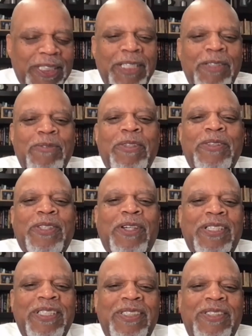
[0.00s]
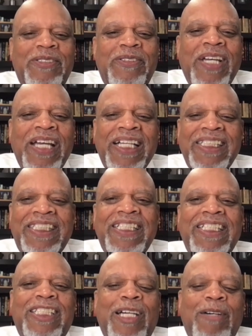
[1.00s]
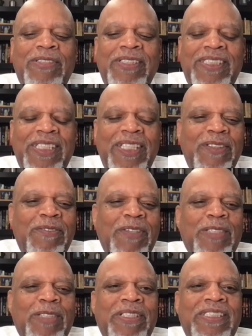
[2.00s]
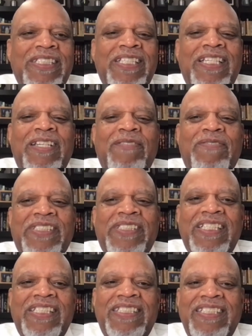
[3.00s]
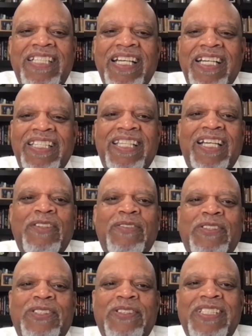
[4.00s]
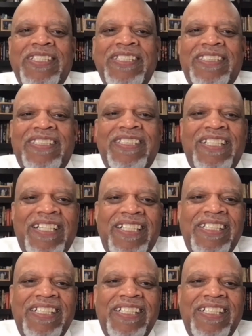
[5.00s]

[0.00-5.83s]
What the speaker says: Again, we're talking to Jeanne Thompson, Senior Vice President at Fidelity. Thank you for joining us today.